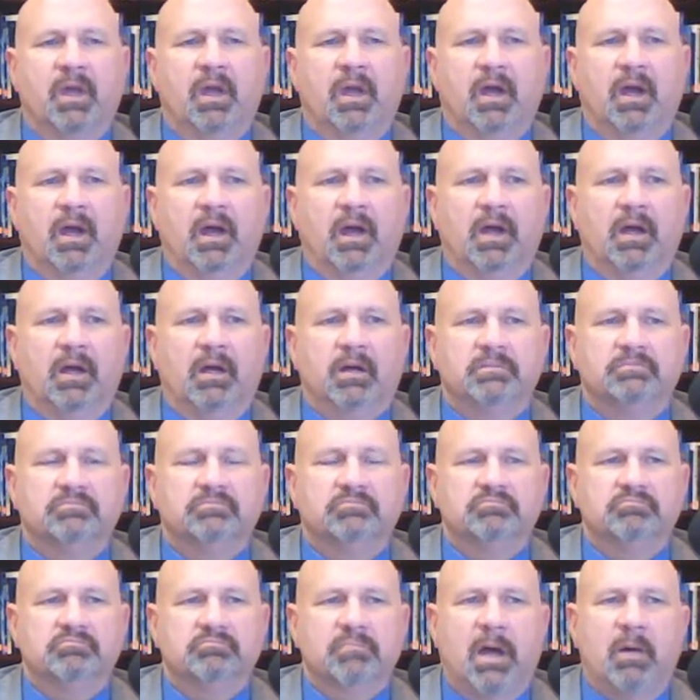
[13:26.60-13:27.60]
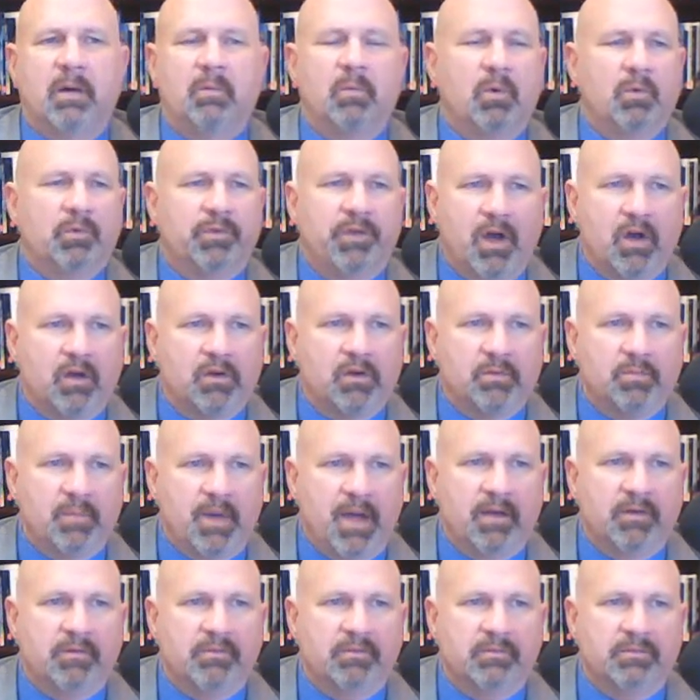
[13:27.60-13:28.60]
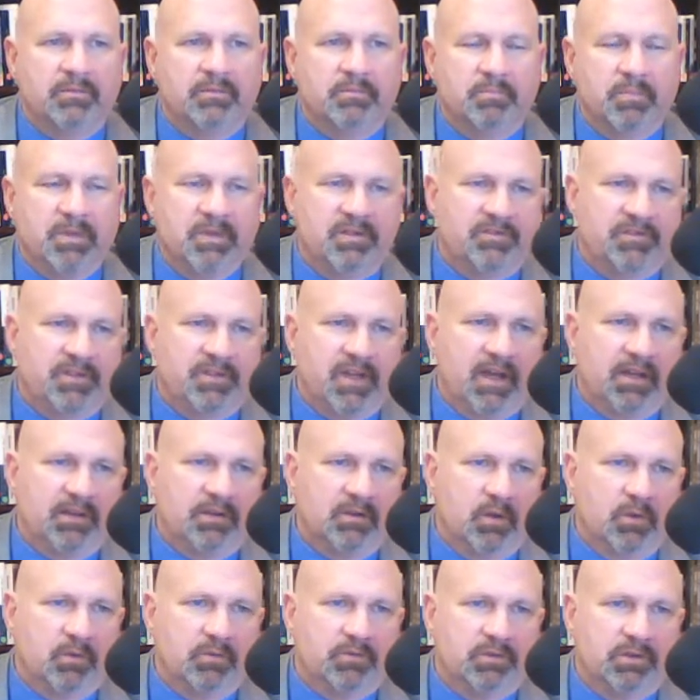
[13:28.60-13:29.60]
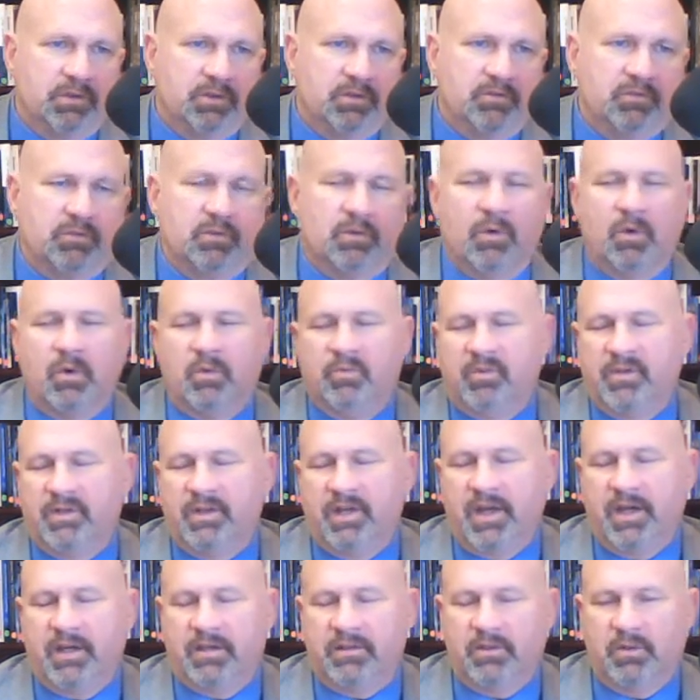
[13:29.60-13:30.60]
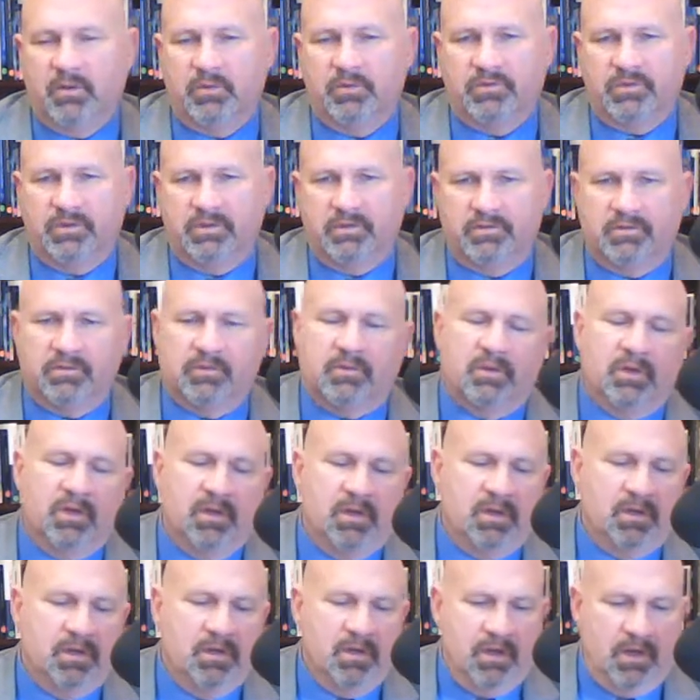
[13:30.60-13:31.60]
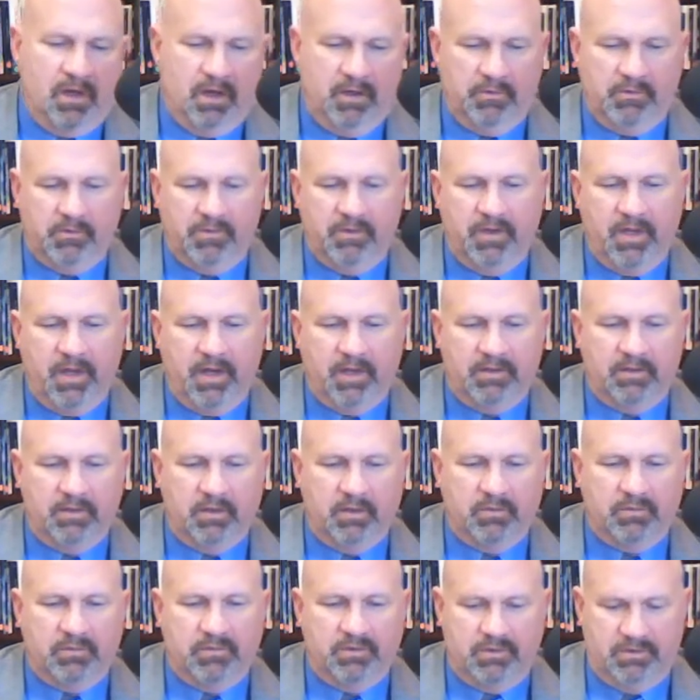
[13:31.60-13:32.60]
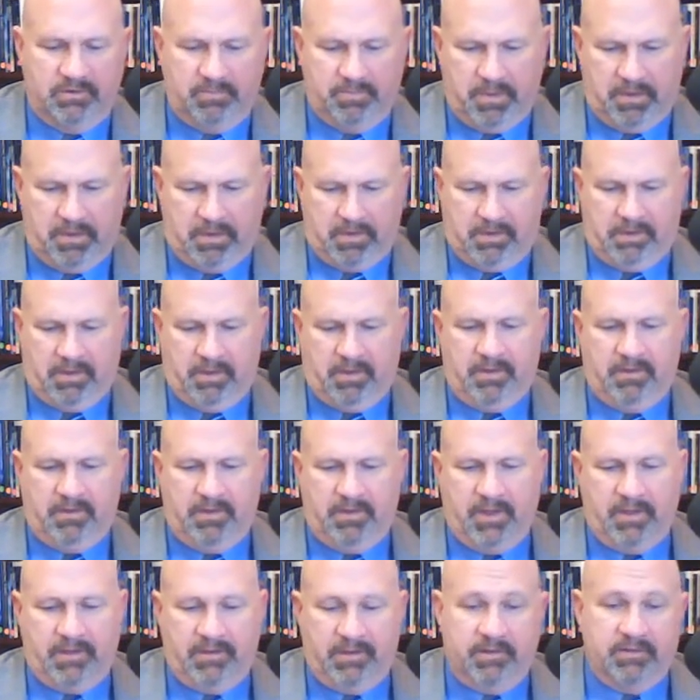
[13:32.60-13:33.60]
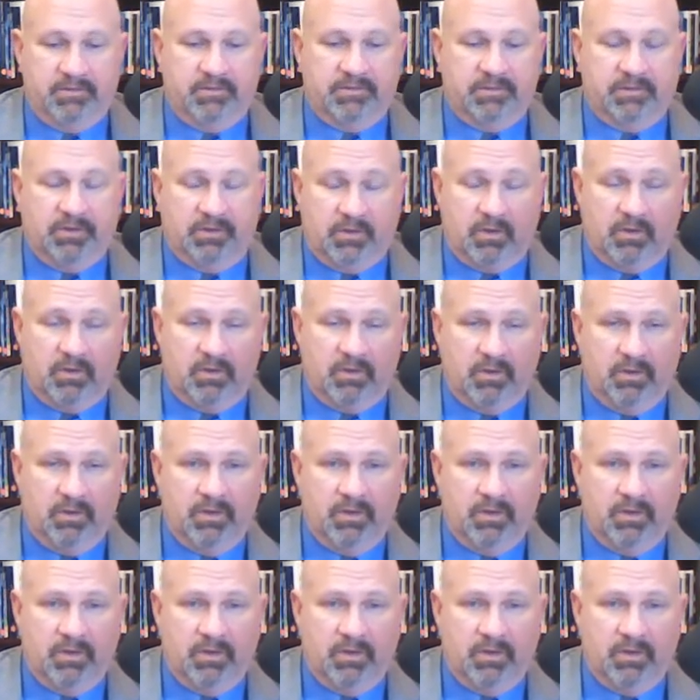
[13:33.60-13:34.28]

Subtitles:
I won't talk about misdiagnoses or overdiagnoses or underdiagnoses, but that does occur.